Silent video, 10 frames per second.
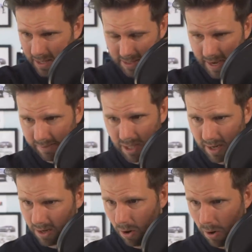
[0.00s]
doesn't have a
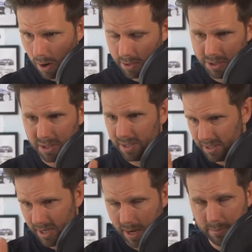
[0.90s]
lot of cars and you can
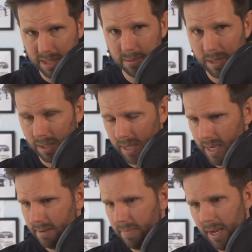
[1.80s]
just kind of be in the middle
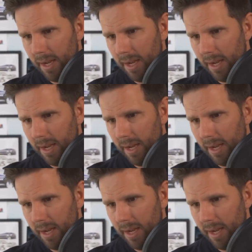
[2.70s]
lane,